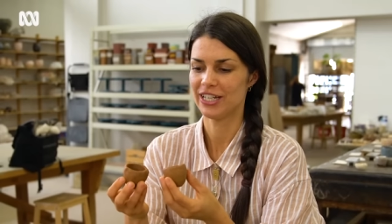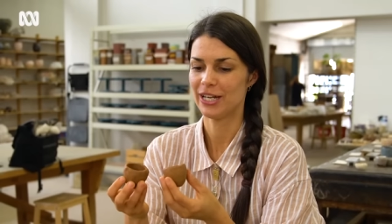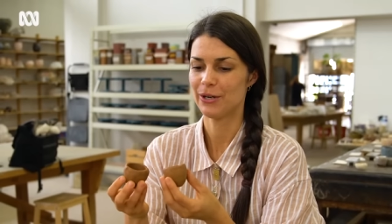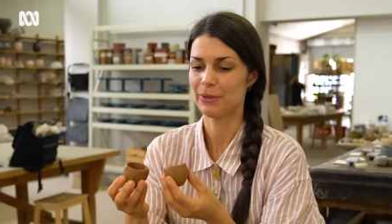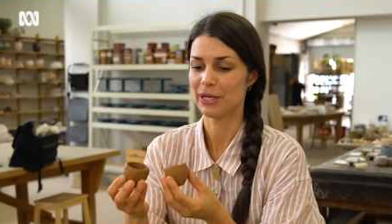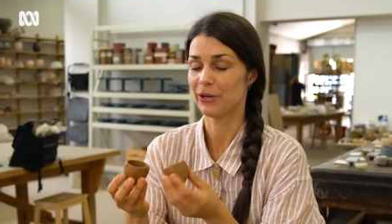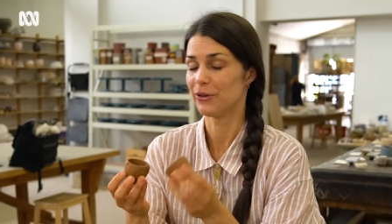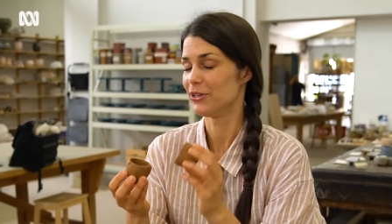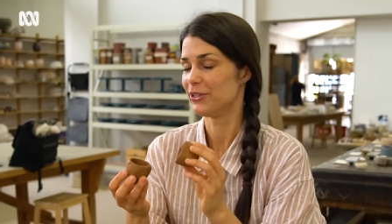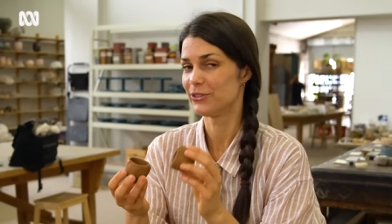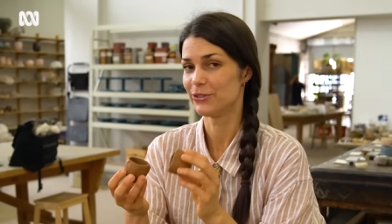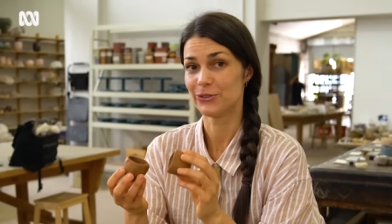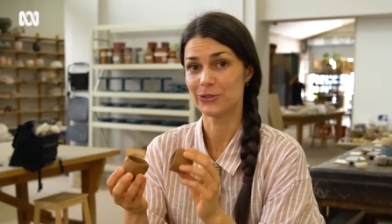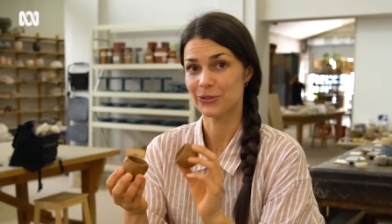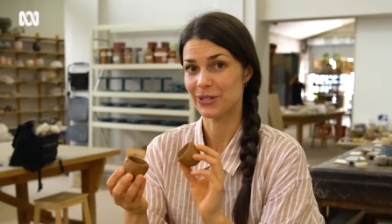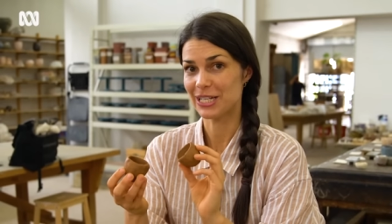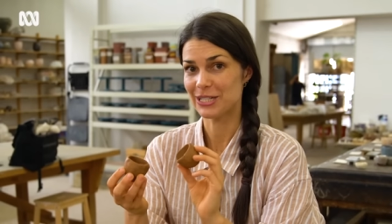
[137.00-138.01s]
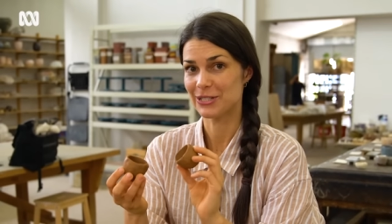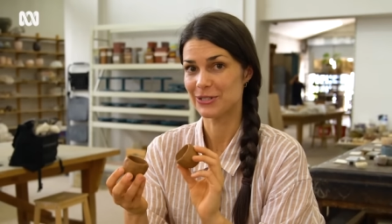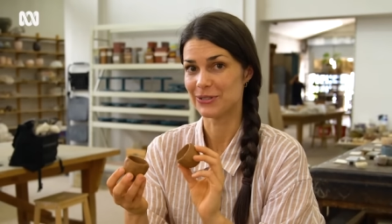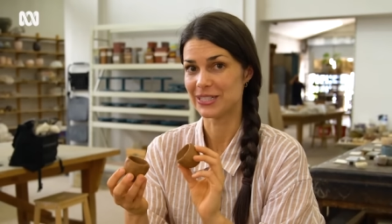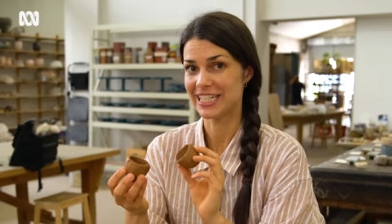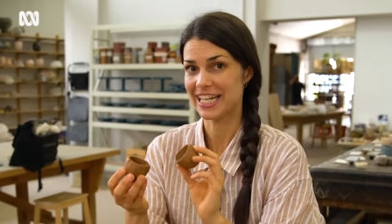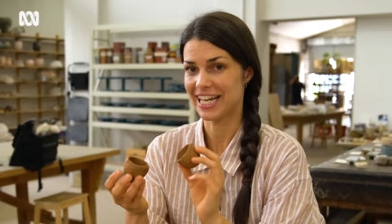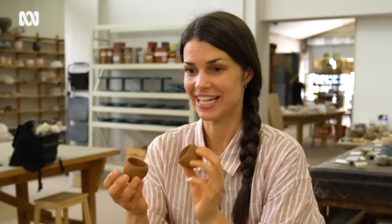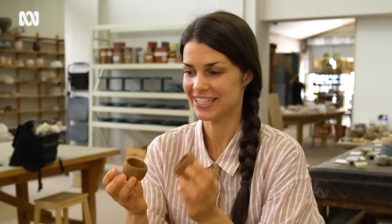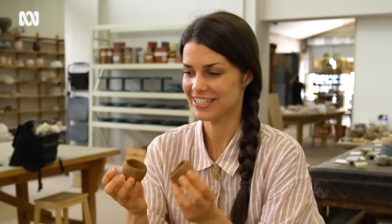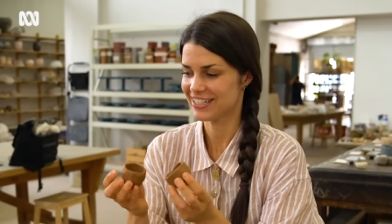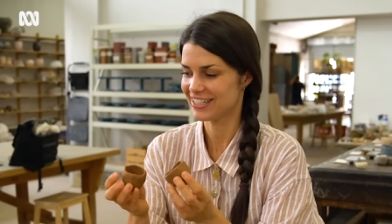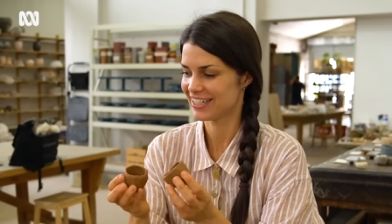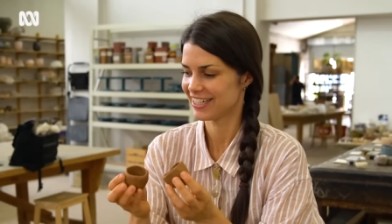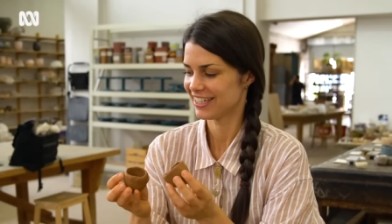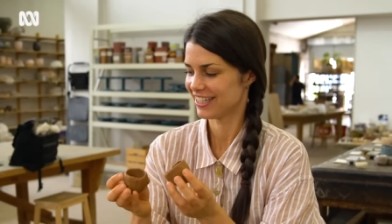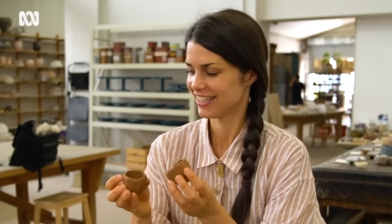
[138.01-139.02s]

now we're going to scratch to attach.